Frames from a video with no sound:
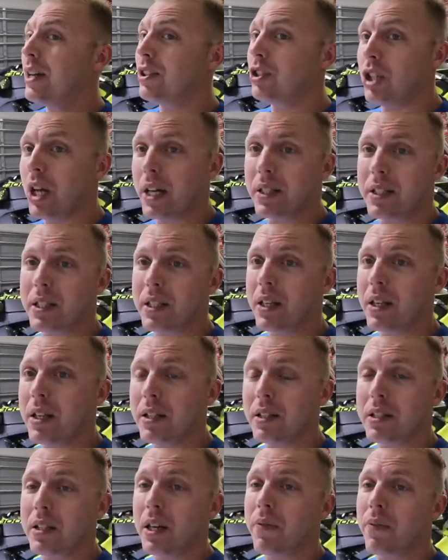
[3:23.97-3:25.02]
jet
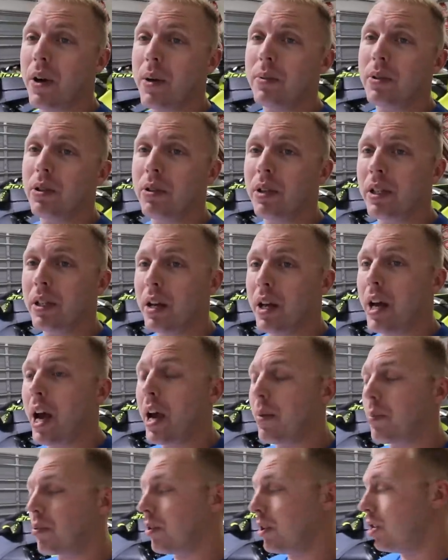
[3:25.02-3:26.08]
skiing stuff I'm doing, and I
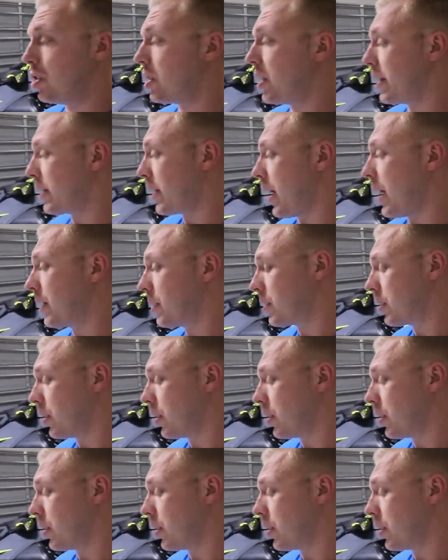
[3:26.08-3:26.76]
appreciate that.